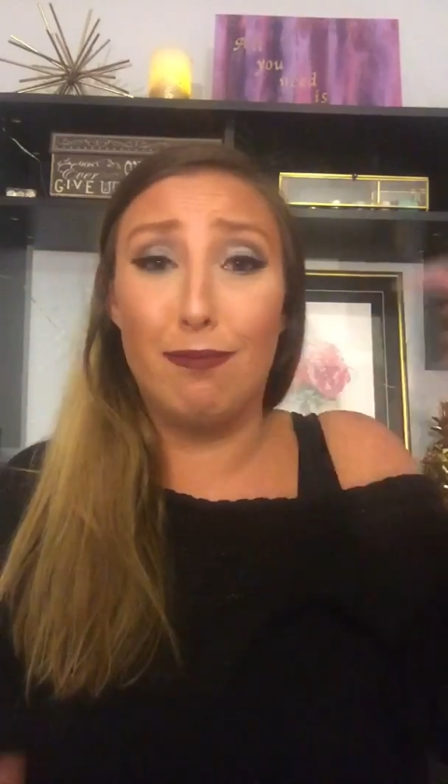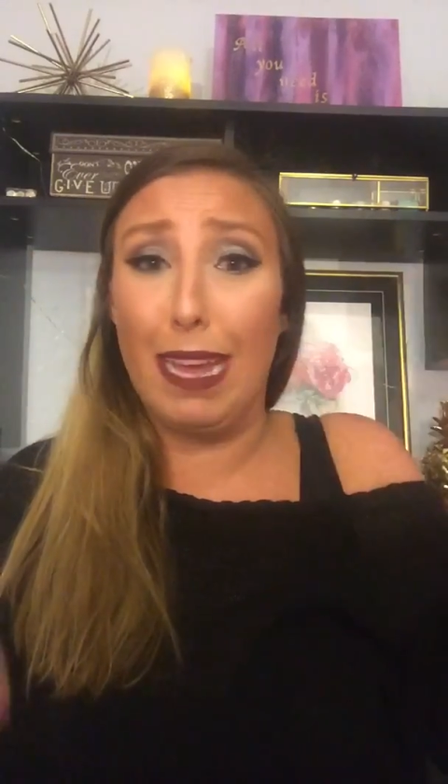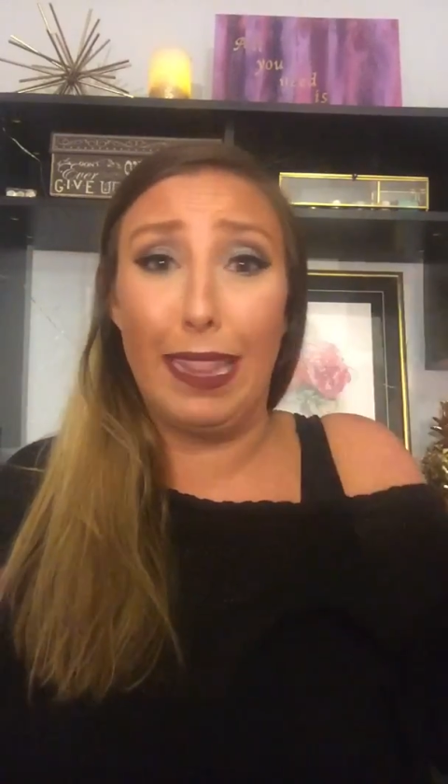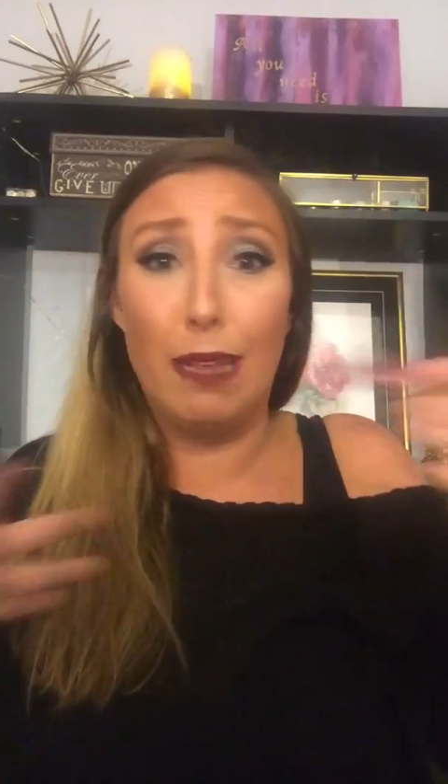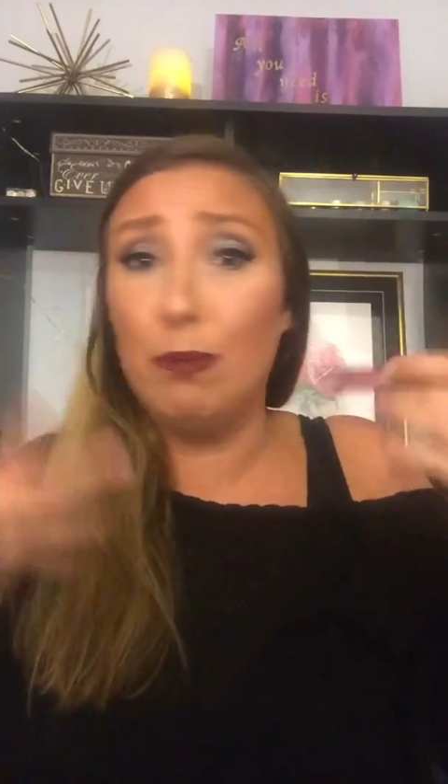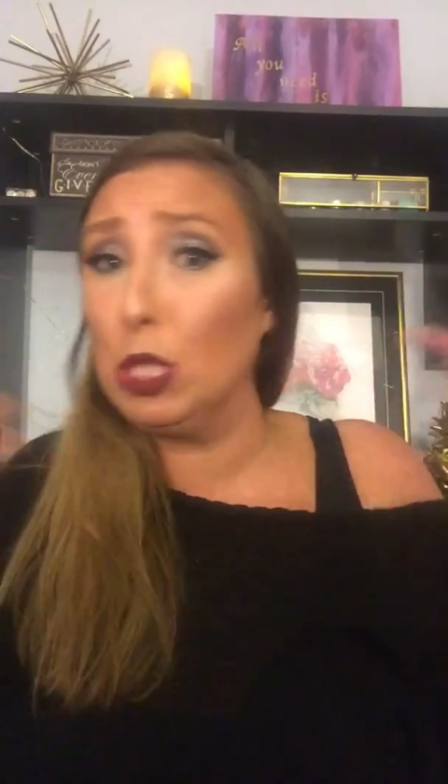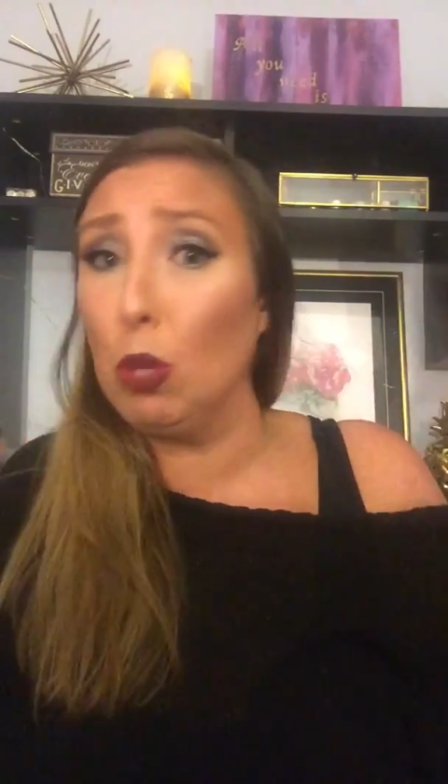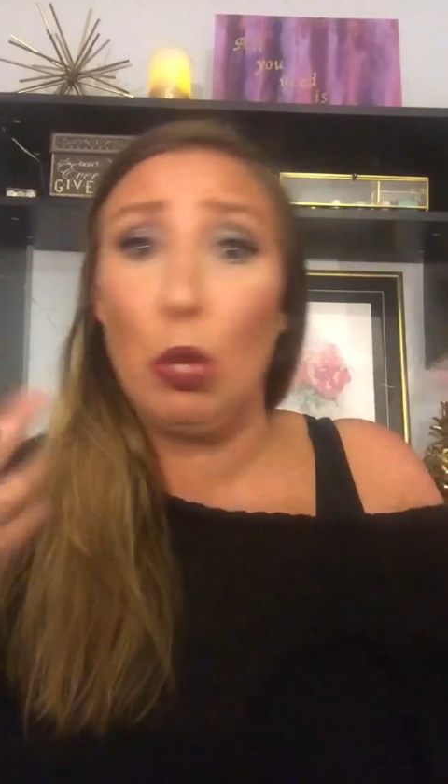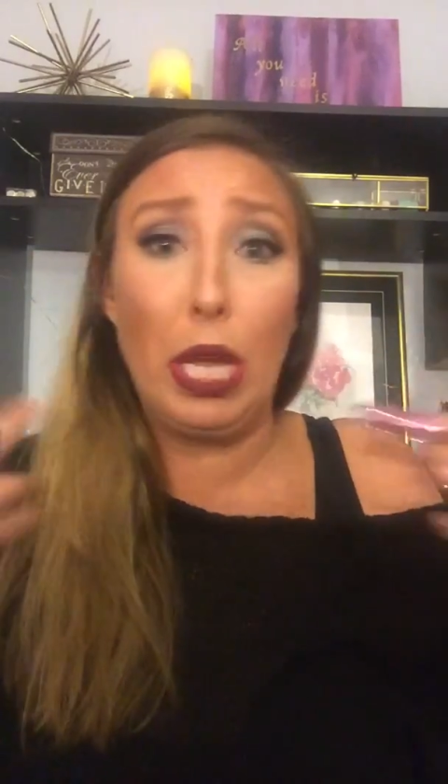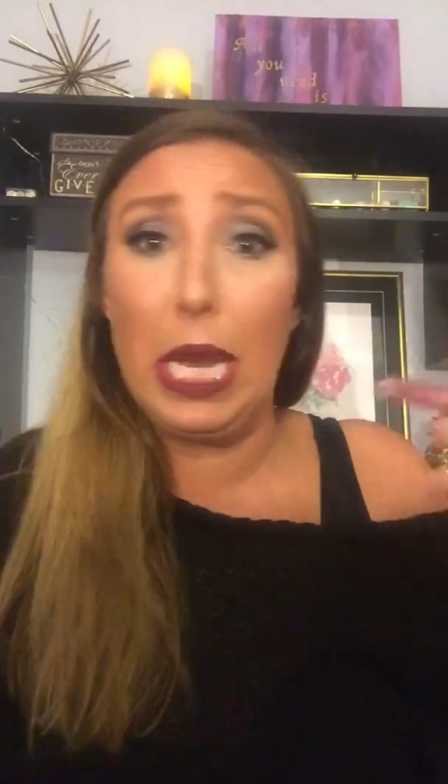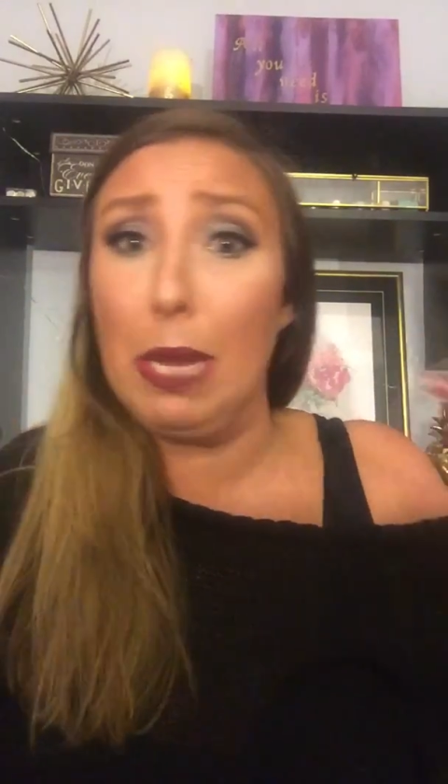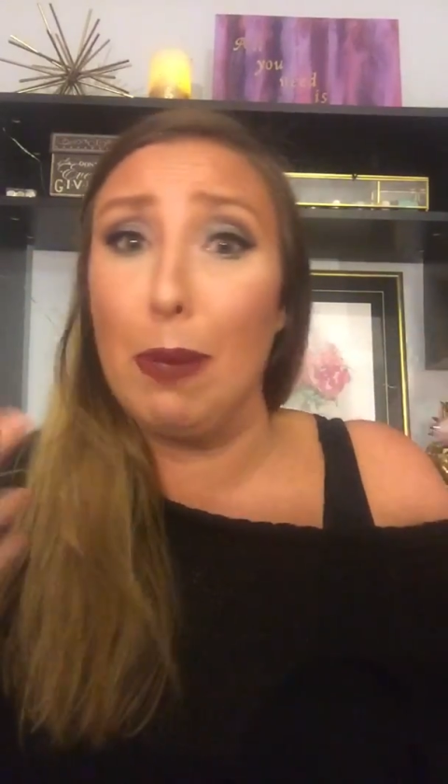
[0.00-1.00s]
my lips don't
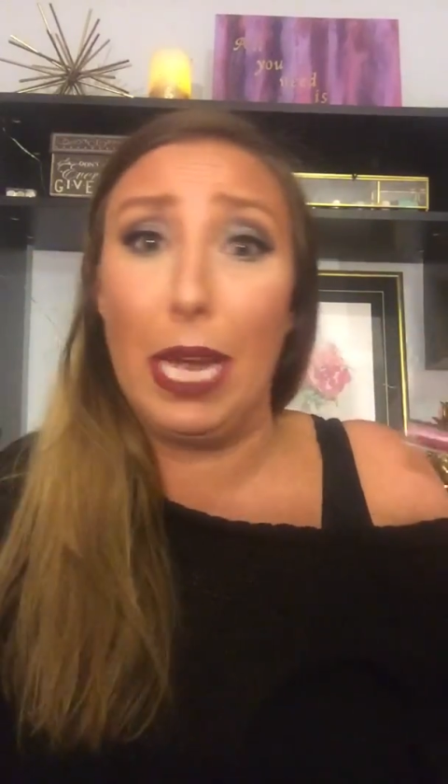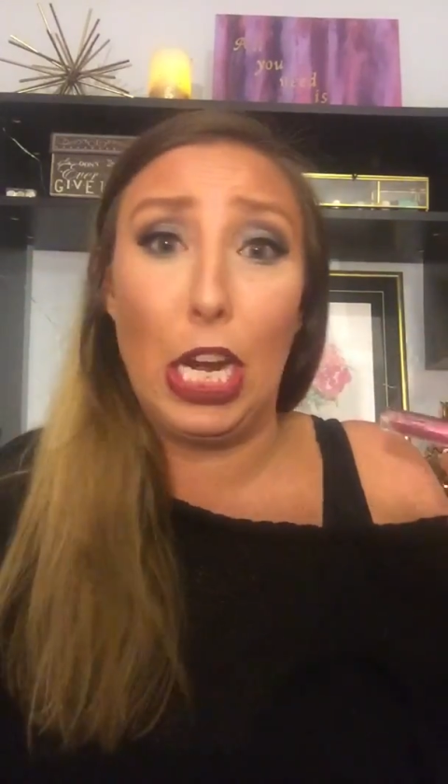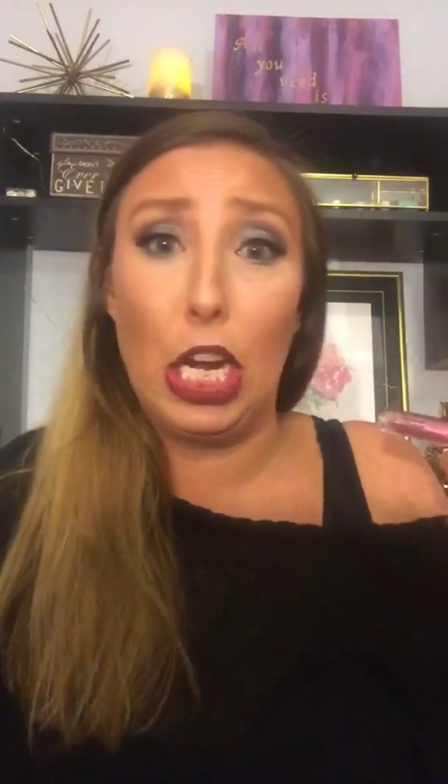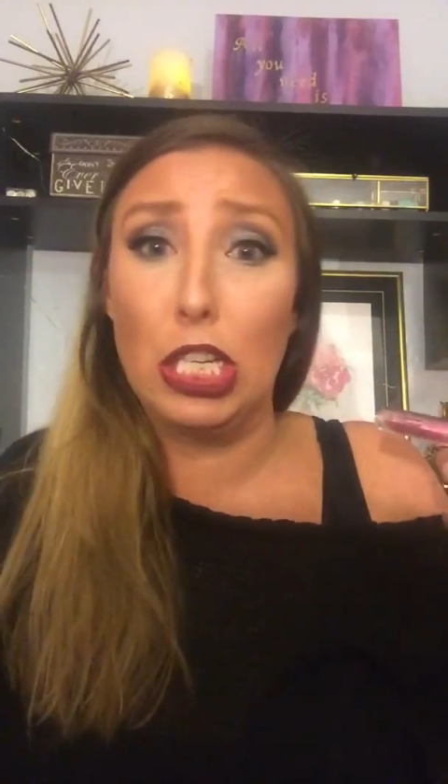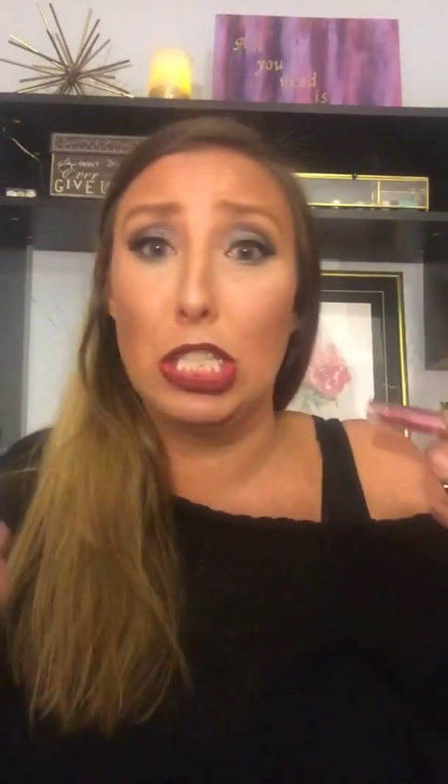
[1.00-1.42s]
look any bigger,